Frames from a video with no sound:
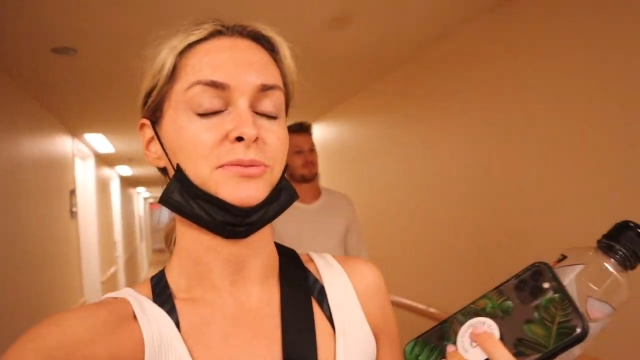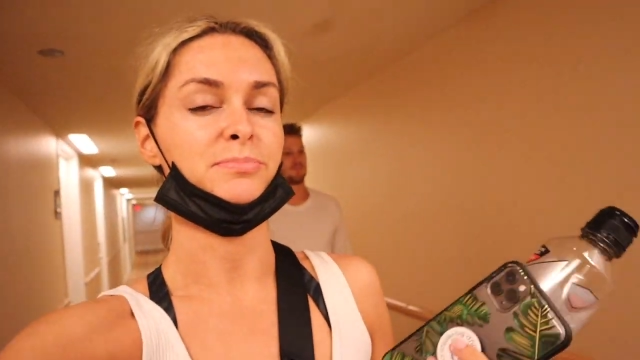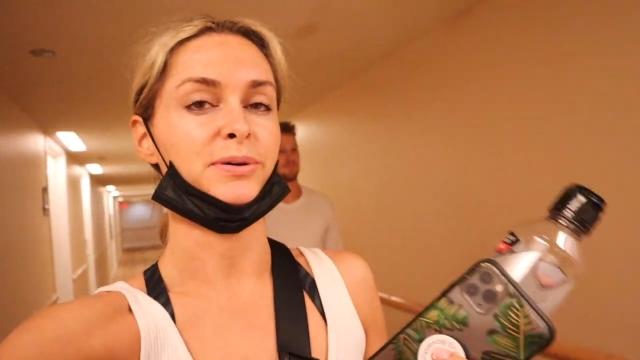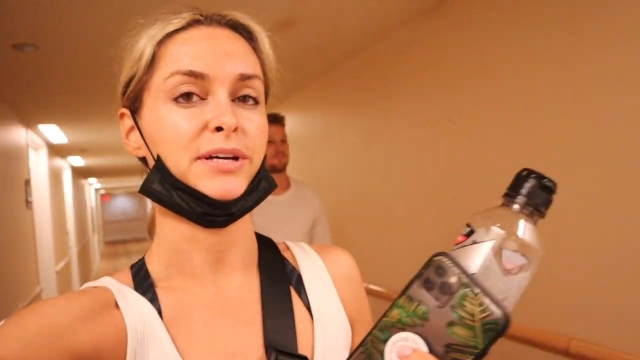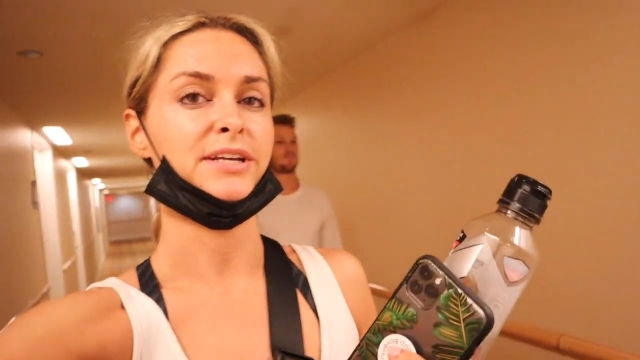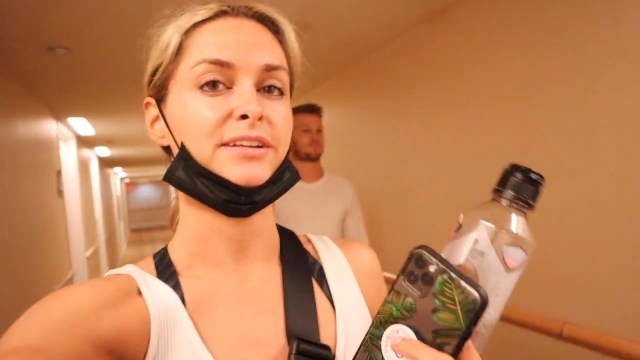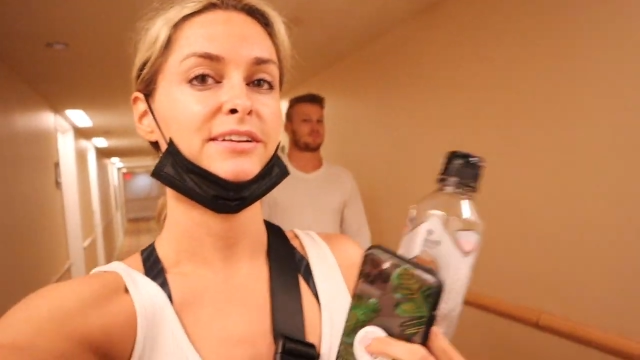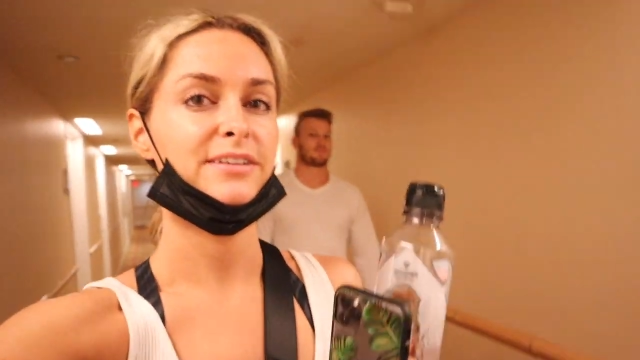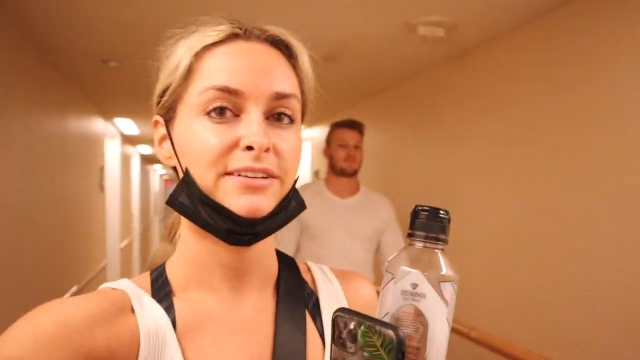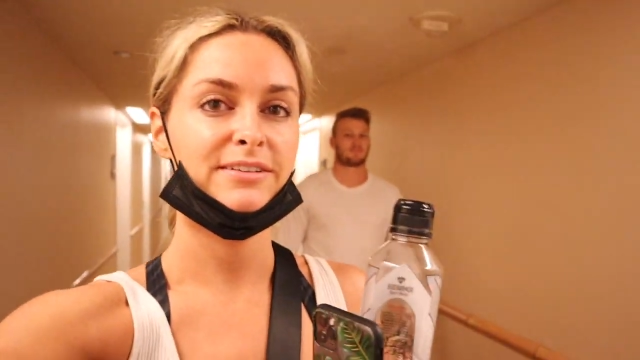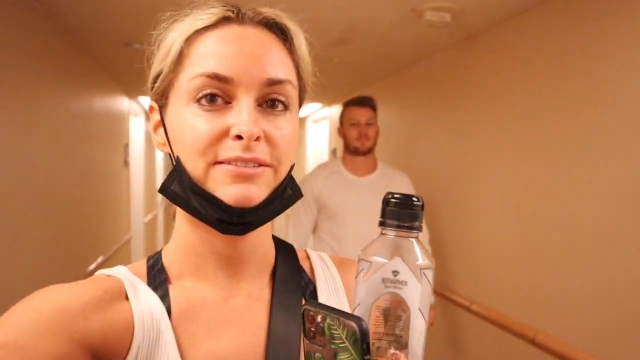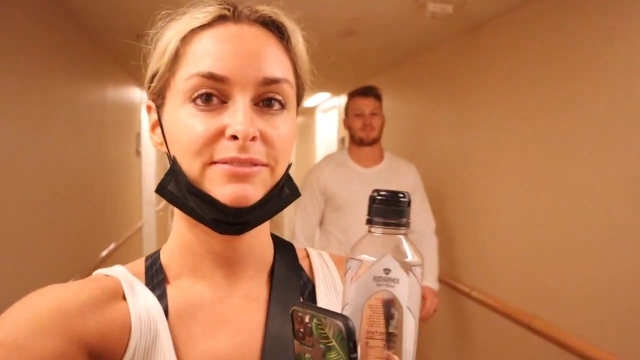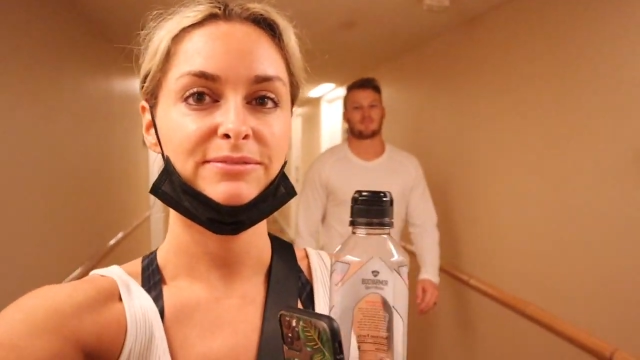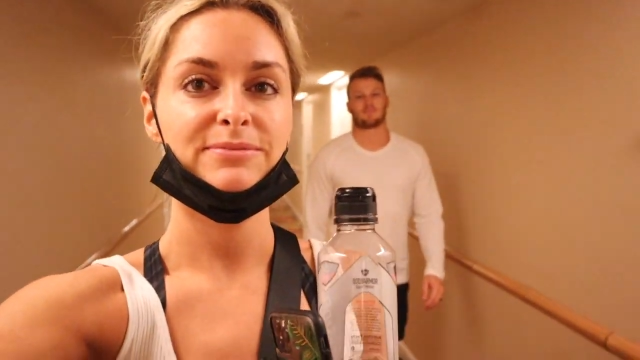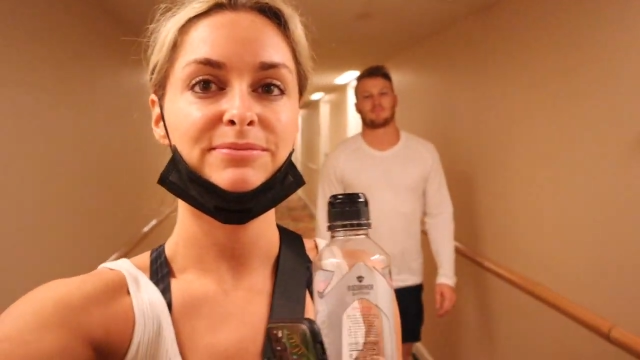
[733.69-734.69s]
but
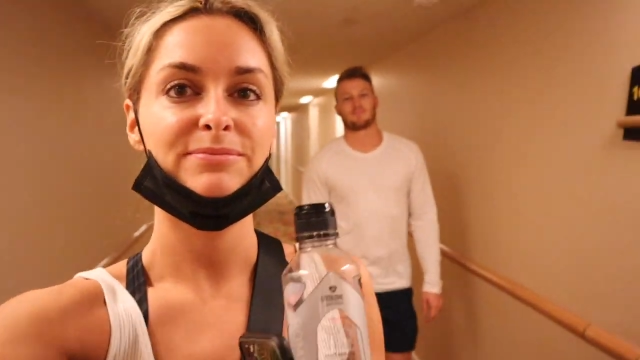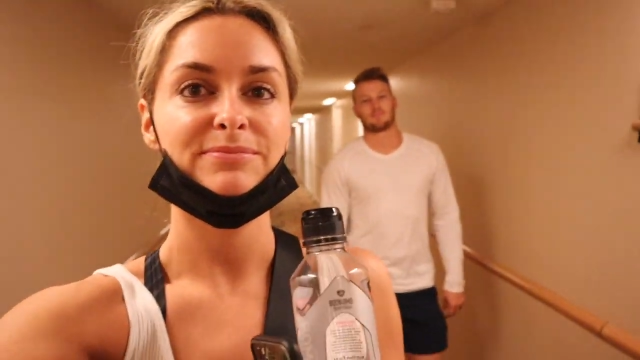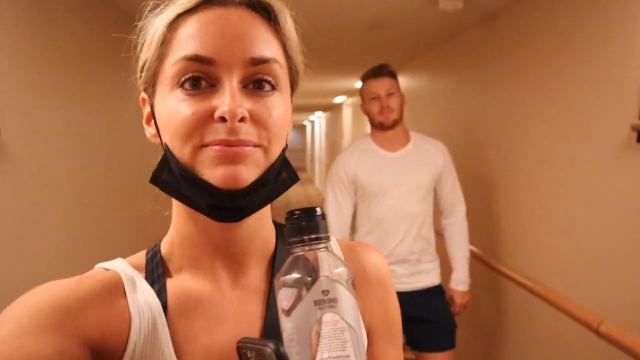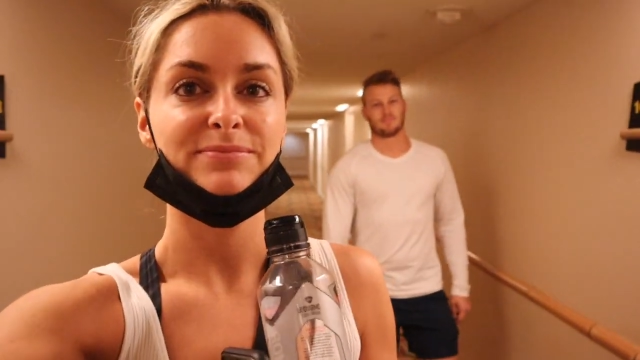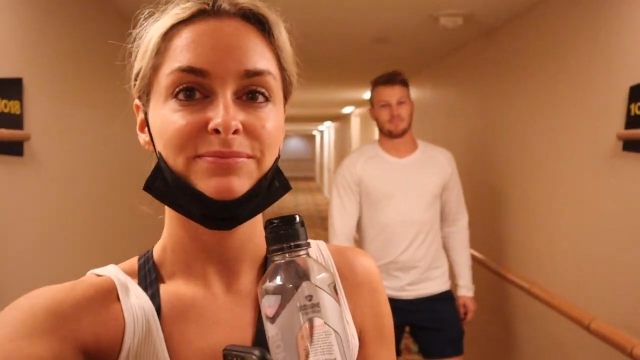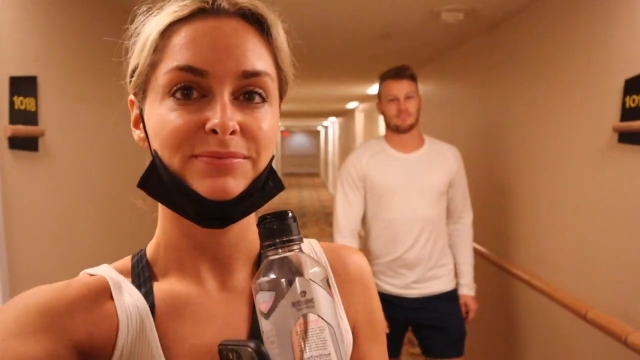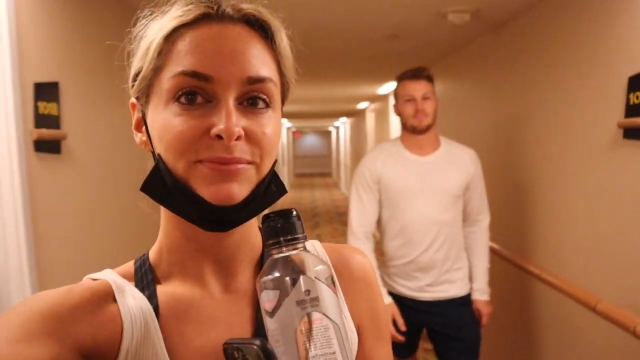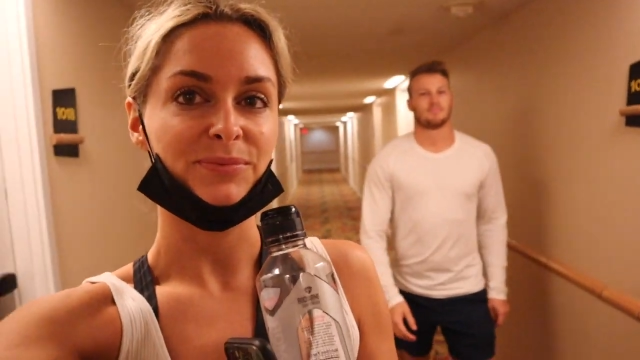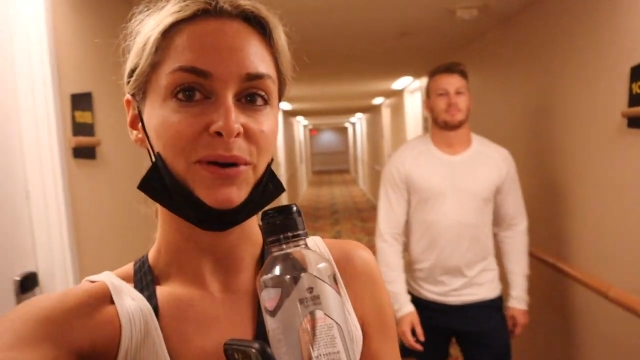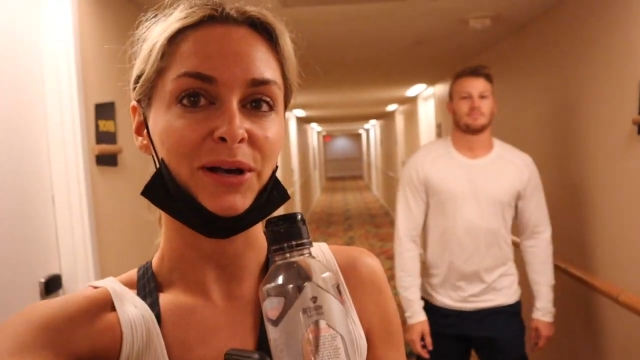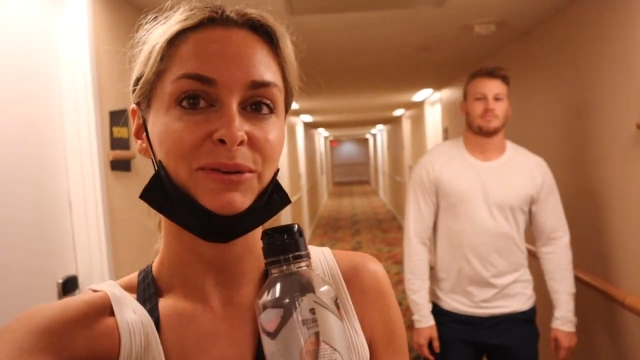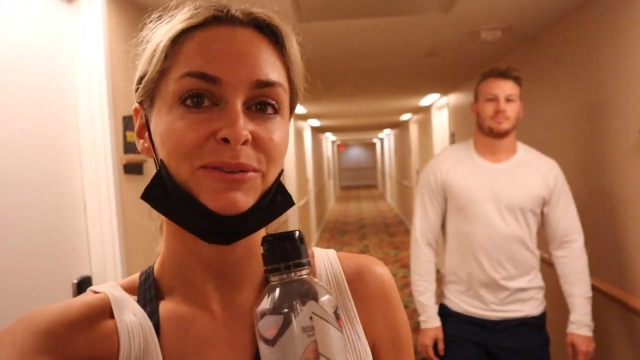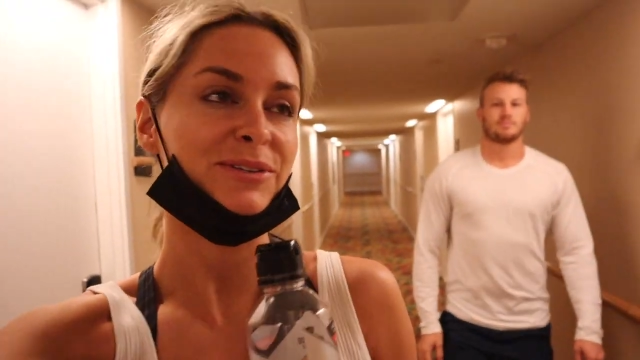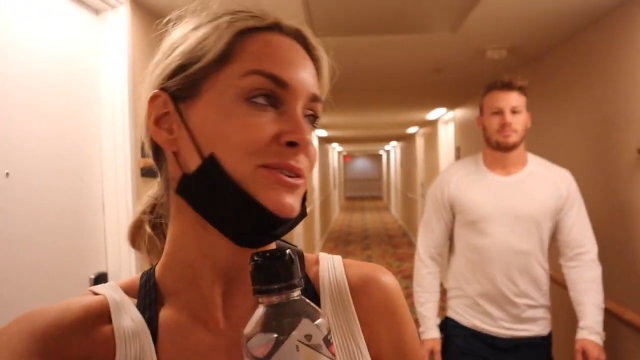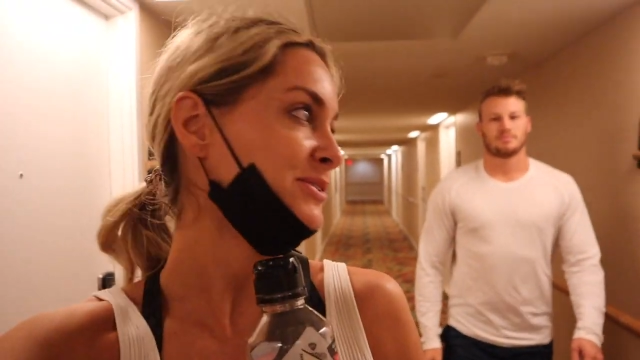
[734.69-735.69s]

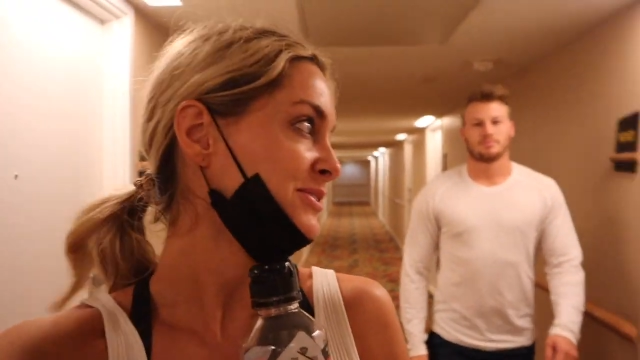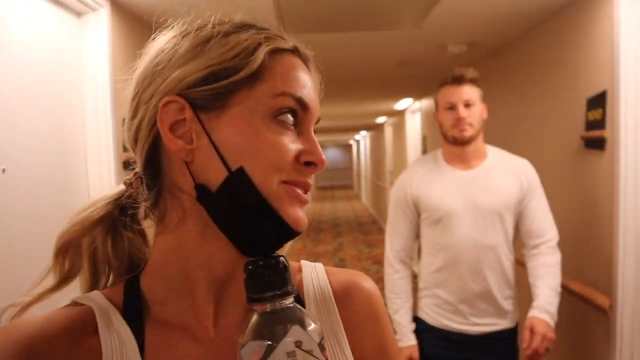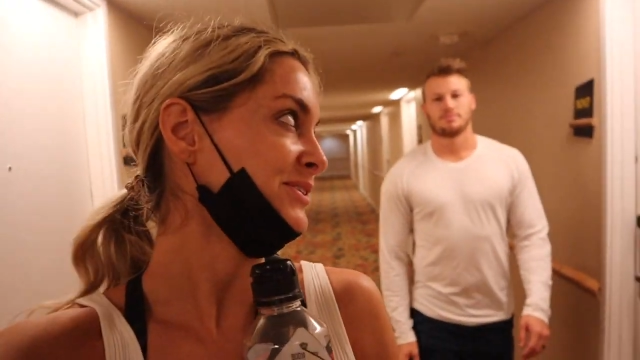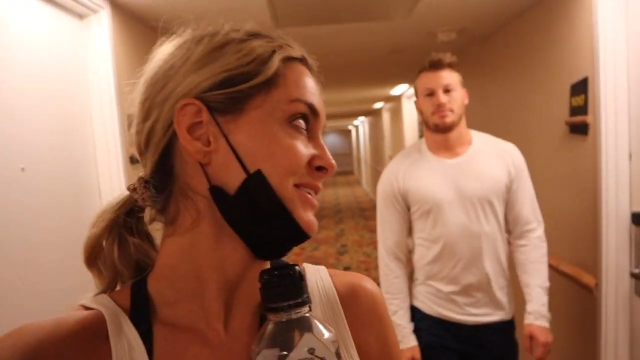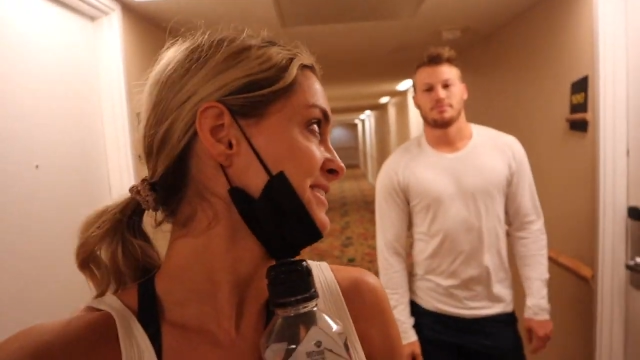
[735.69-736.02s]
why would we do this to